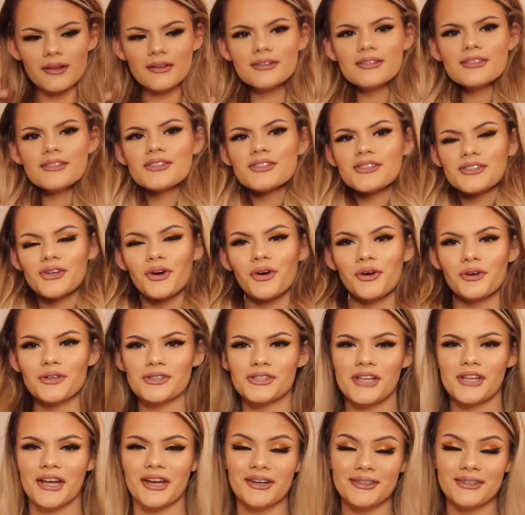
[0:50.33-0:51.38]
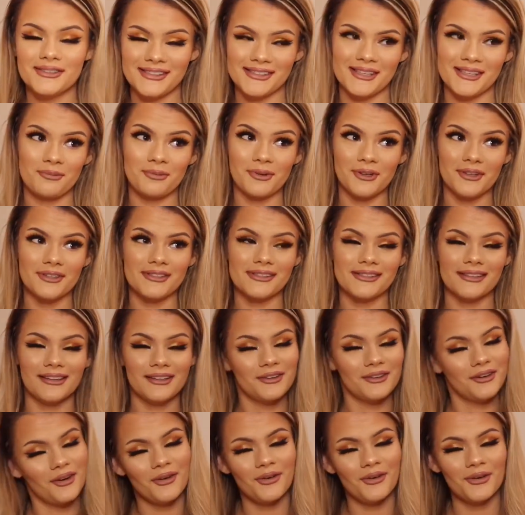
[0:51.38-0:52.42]
So shout out to that person.
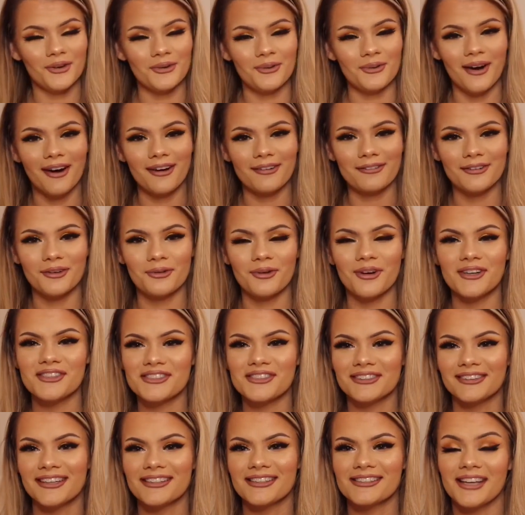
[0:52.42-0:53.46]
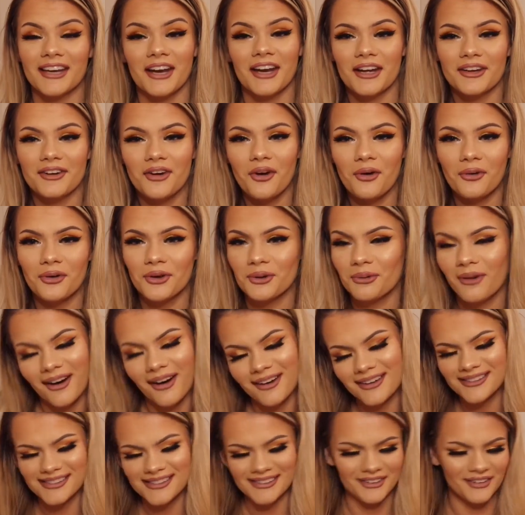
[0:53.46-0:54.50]
You know who you are if you're watching this, and I know you
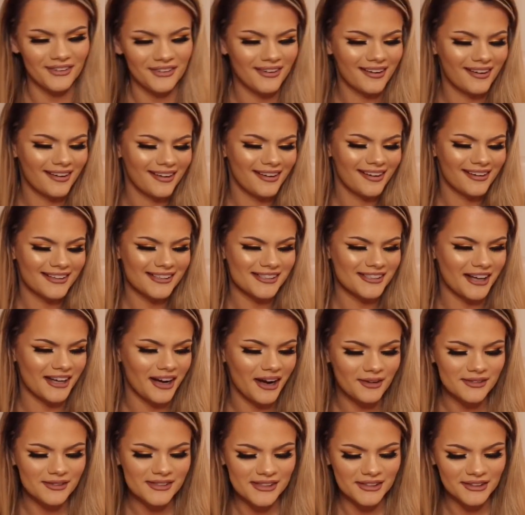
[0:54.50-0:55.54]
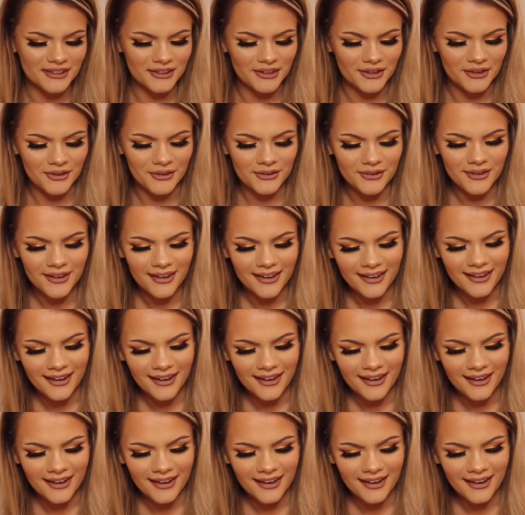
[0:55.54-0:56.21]
are, so shout out to you.